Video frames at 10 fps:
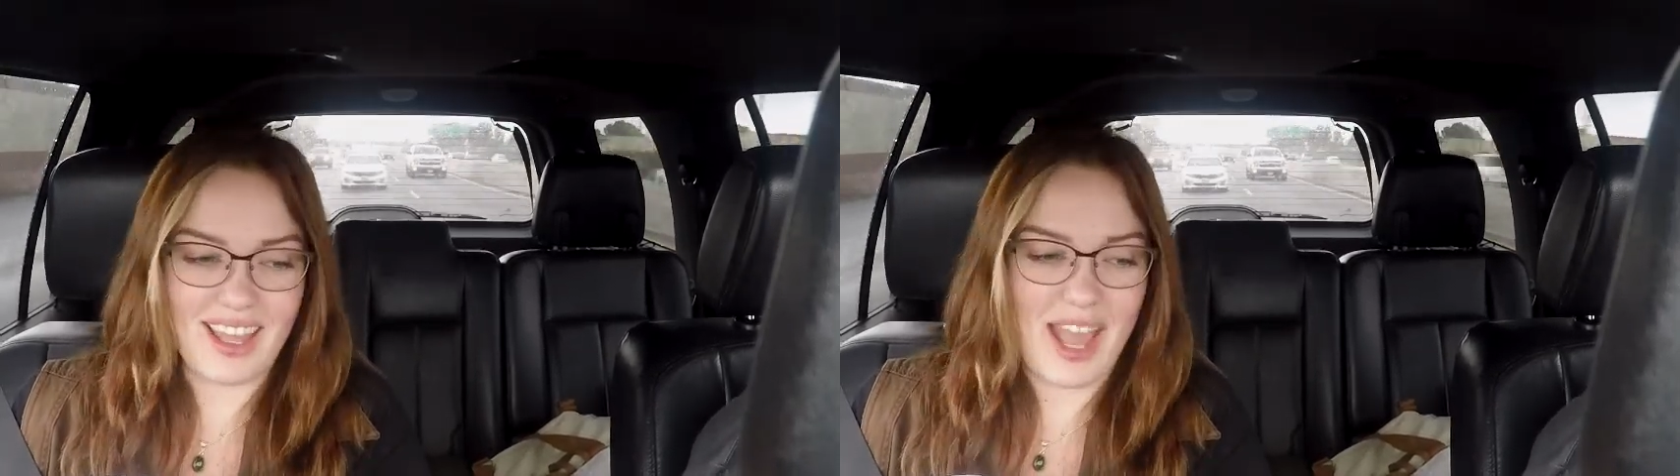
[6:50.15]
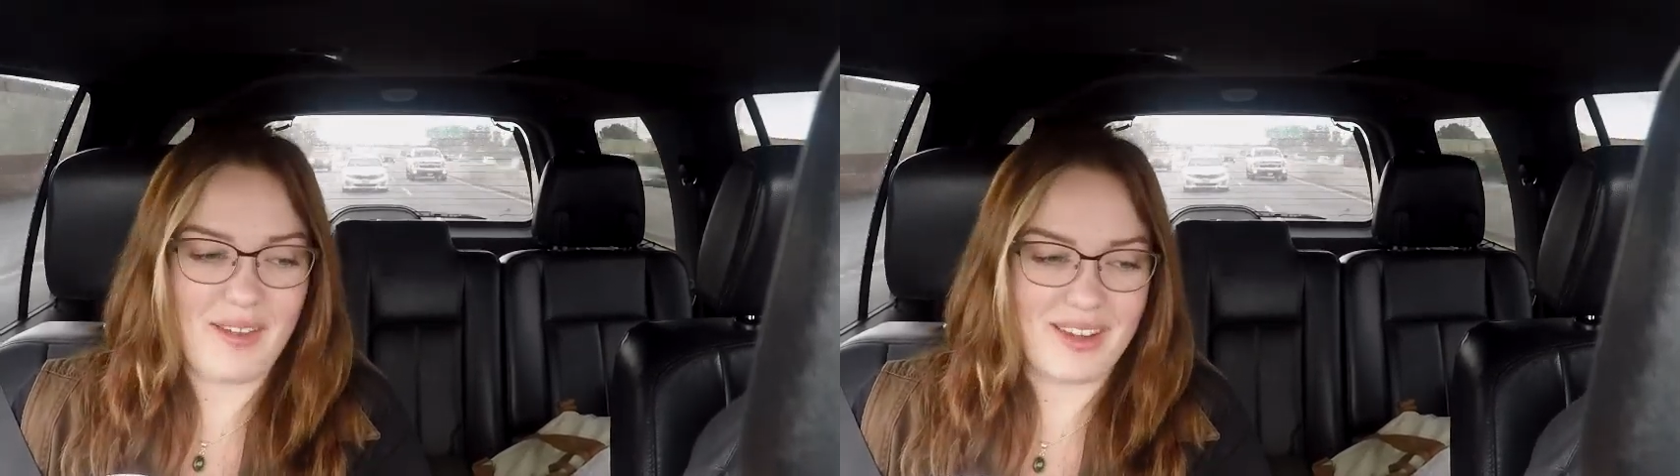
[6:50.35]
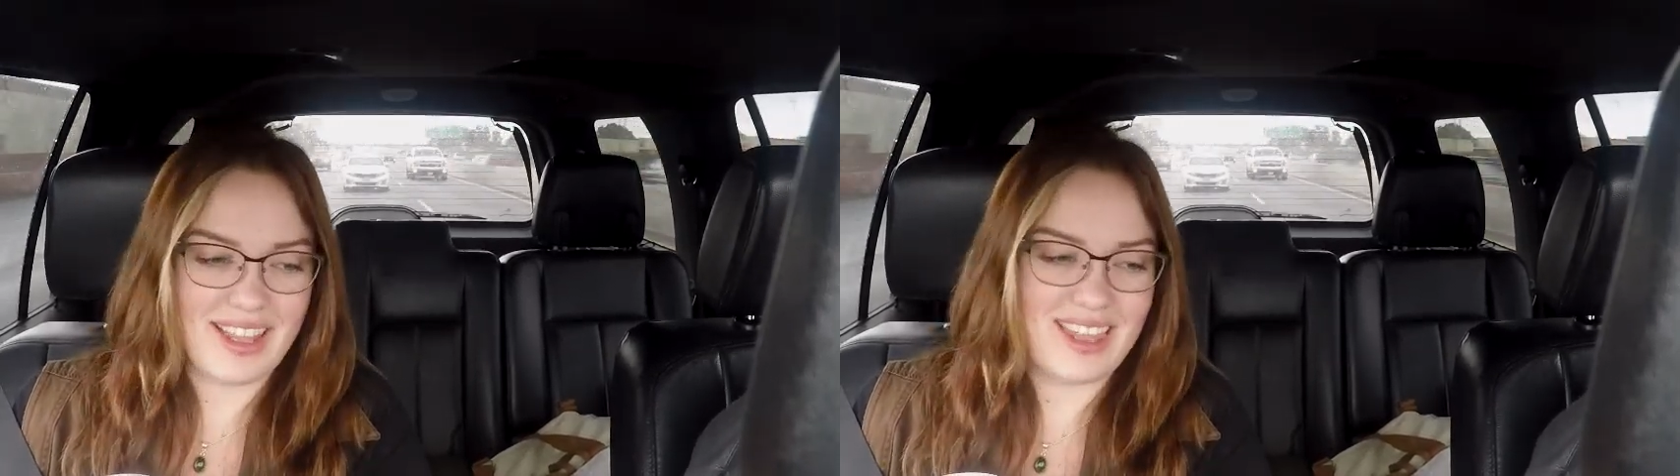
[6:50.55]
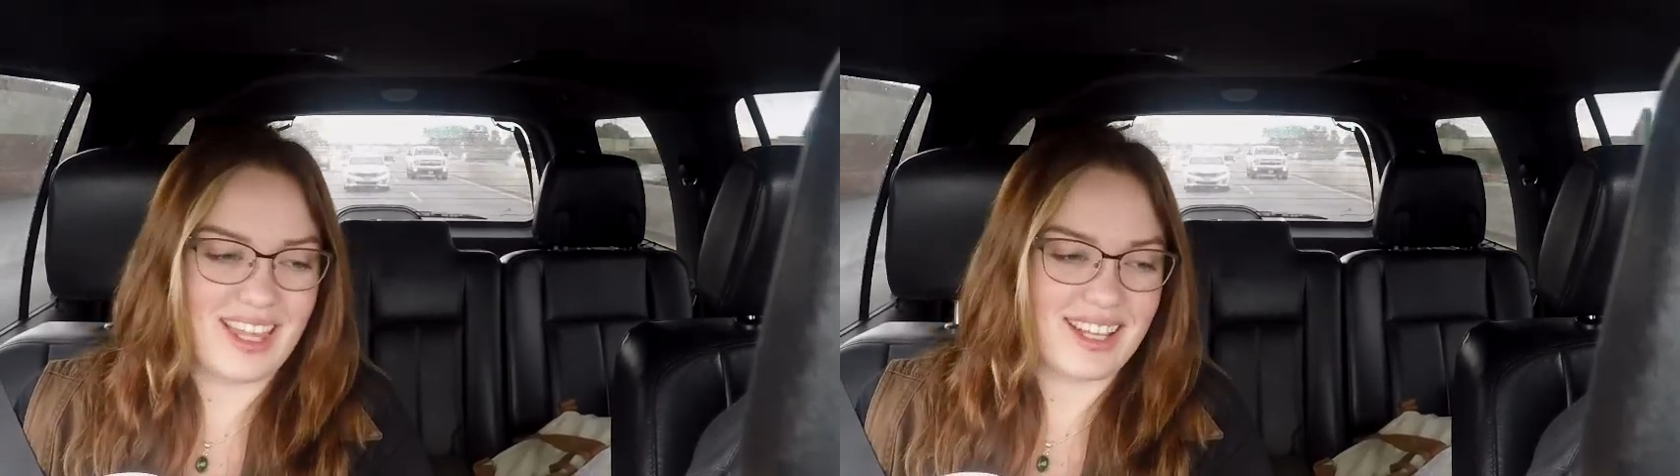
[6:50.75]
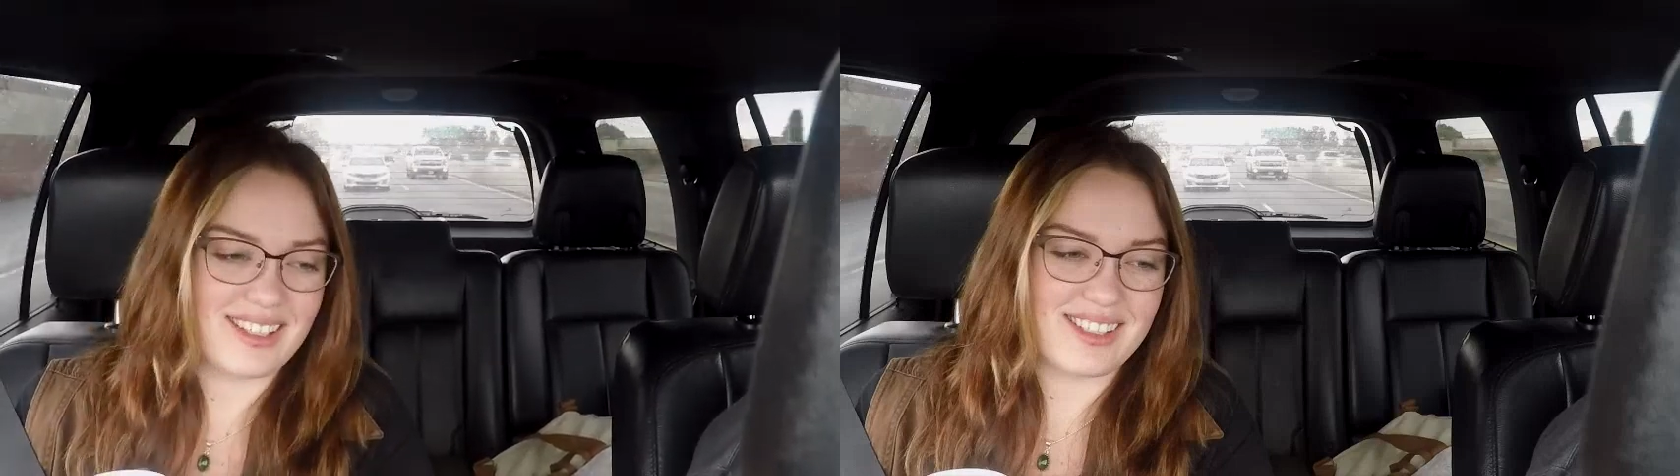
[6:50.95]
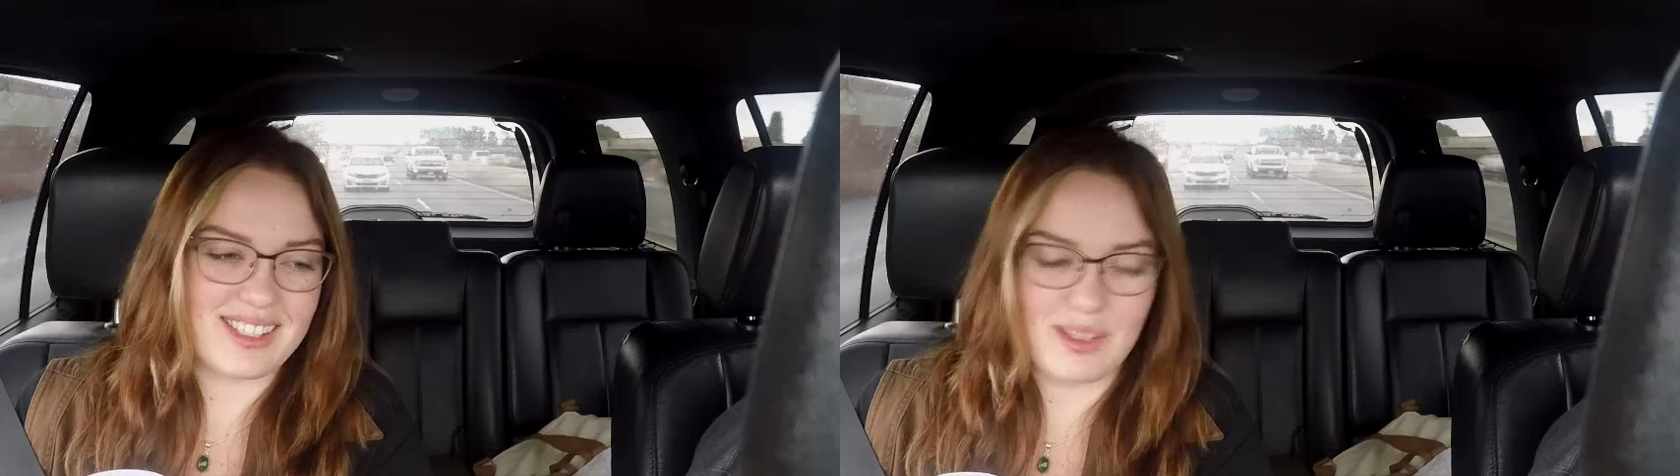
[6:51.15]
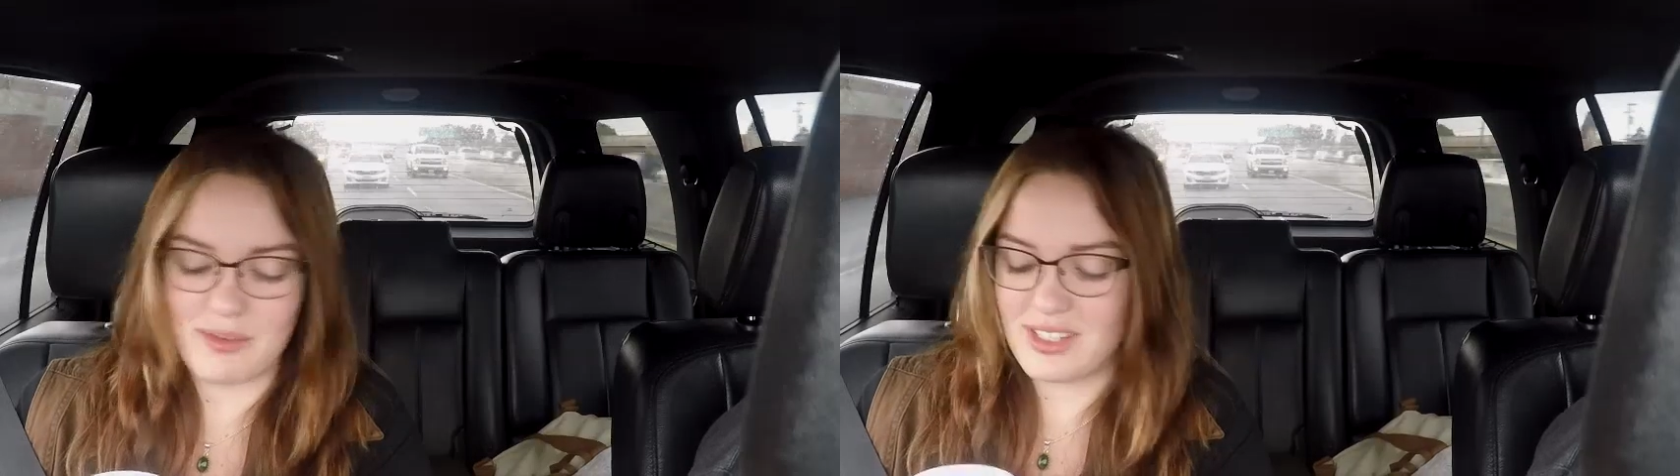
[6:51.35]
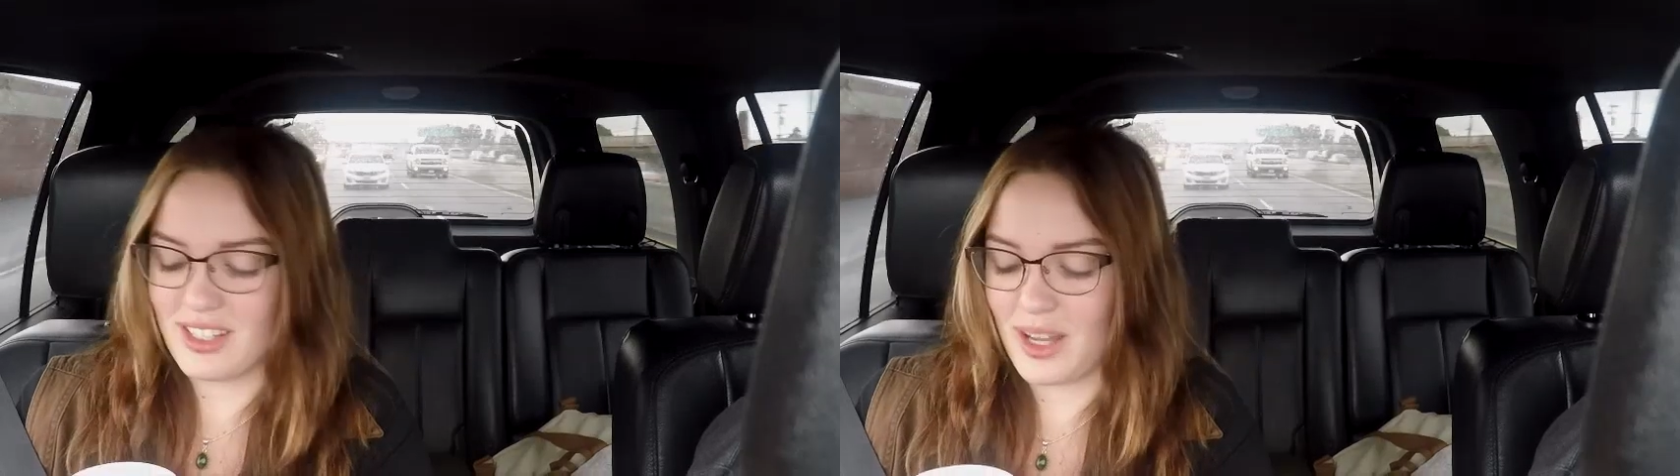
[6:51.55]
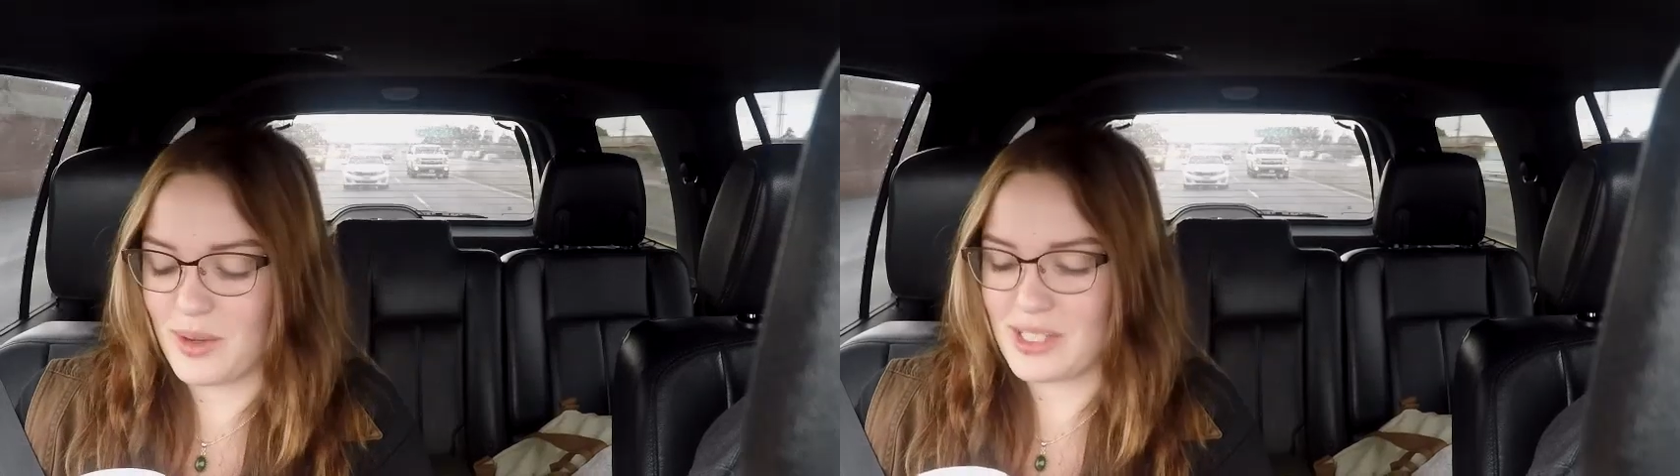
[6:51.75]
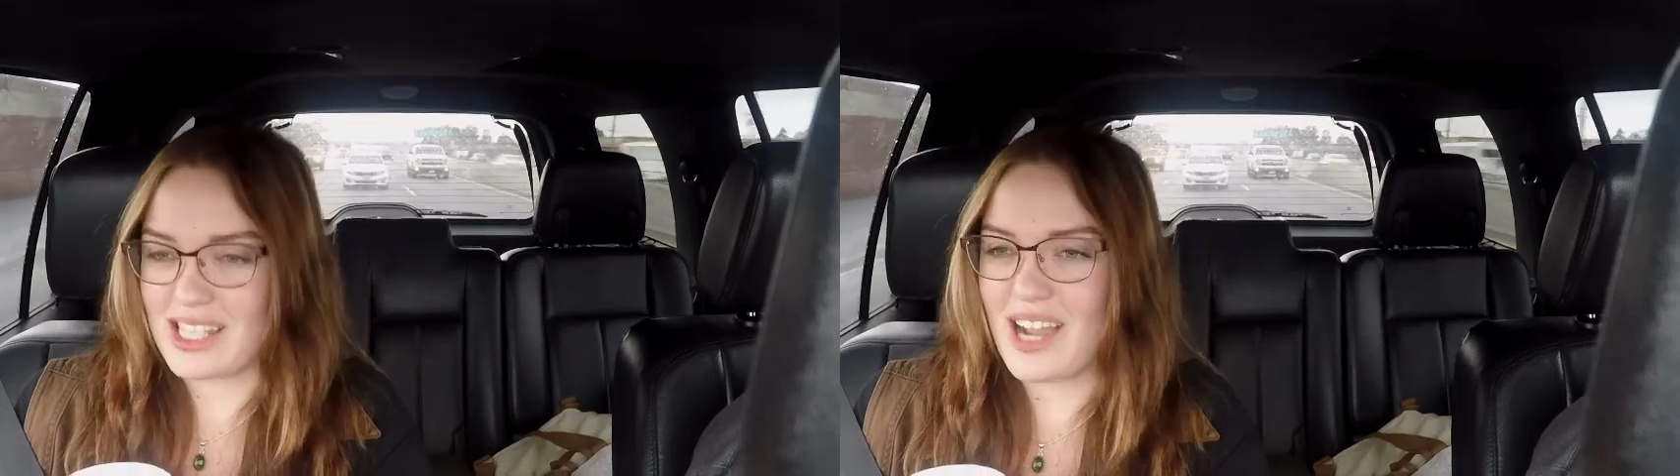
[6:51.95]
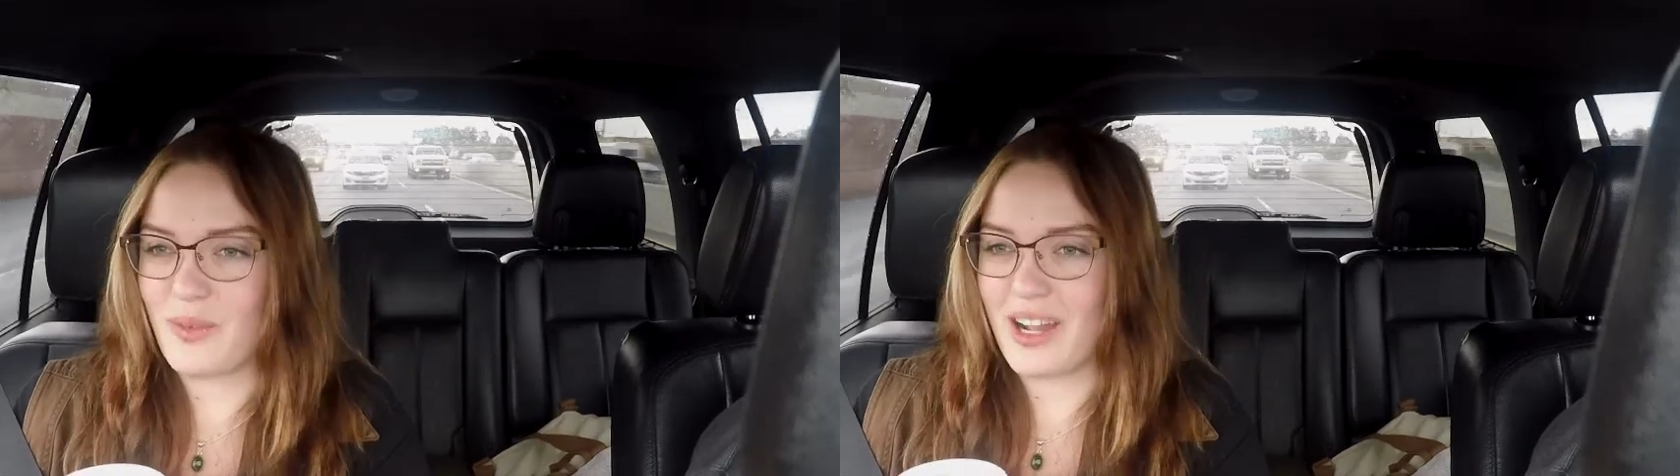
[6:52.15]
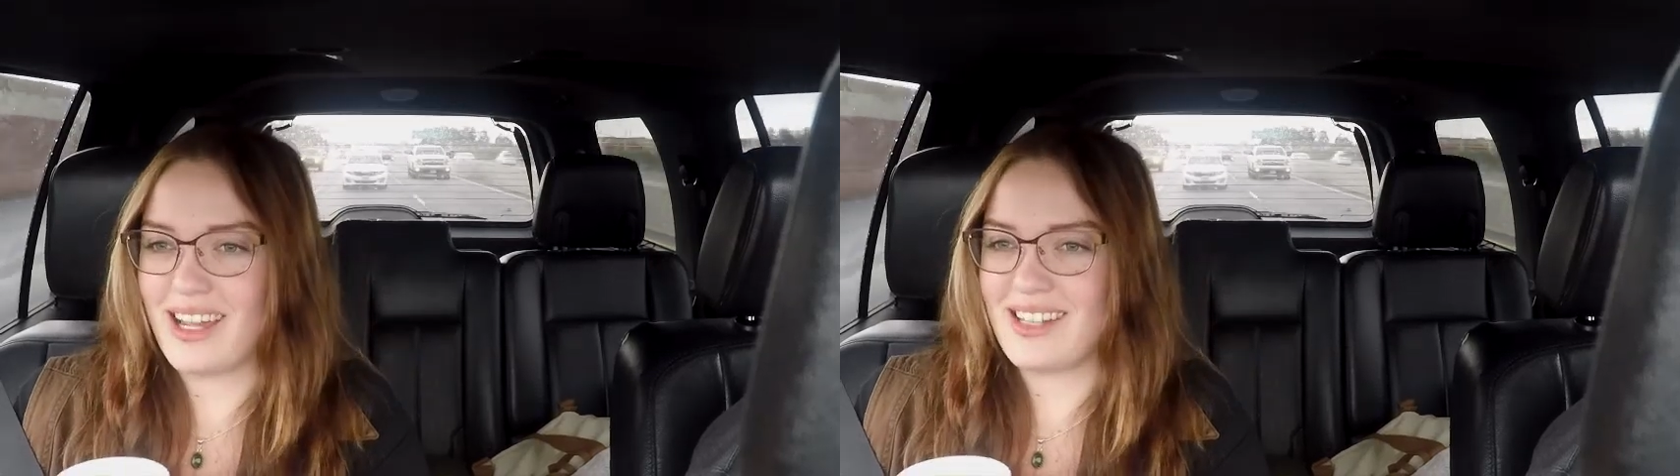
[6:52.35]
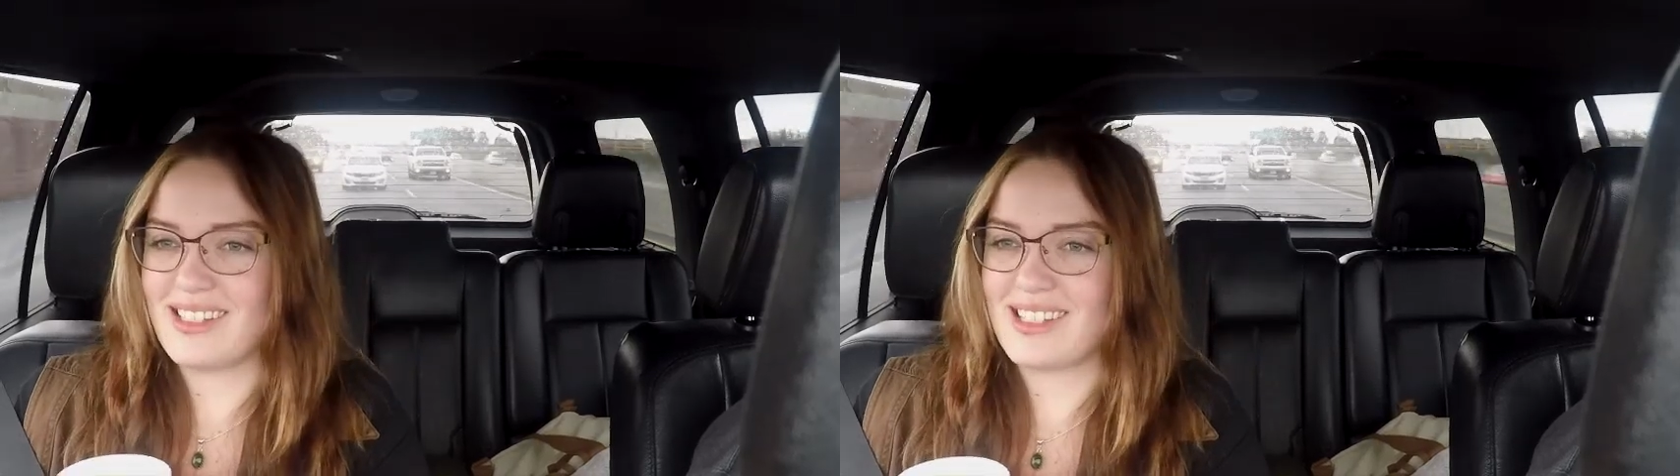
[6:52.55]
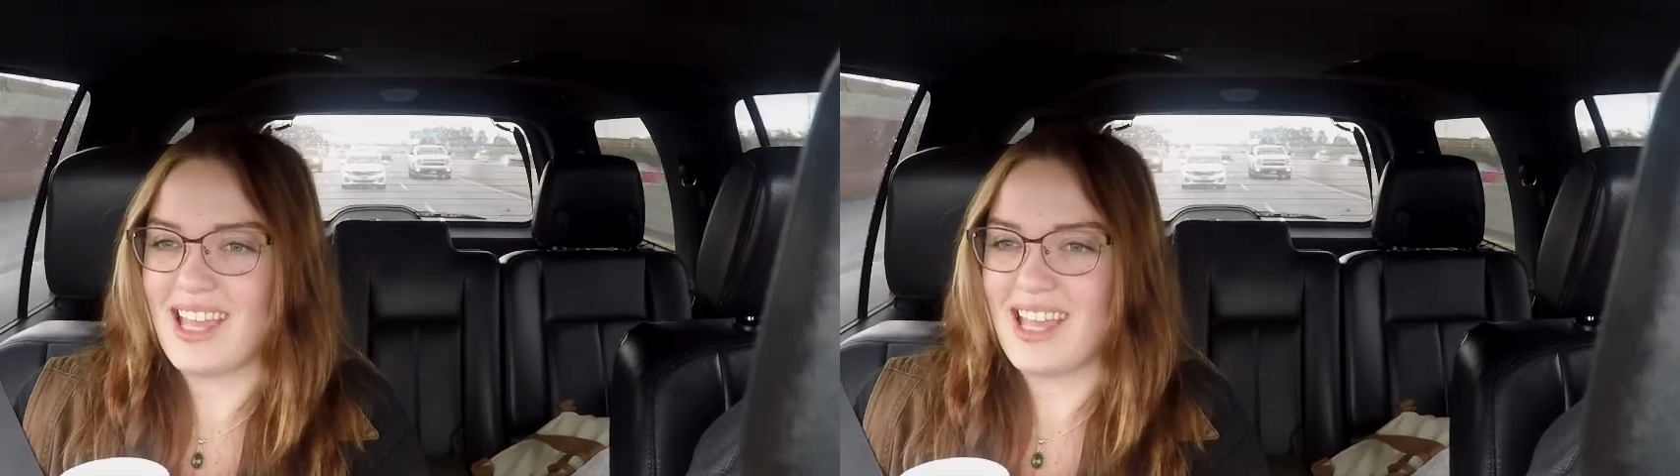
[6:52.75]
everything seems to go sideways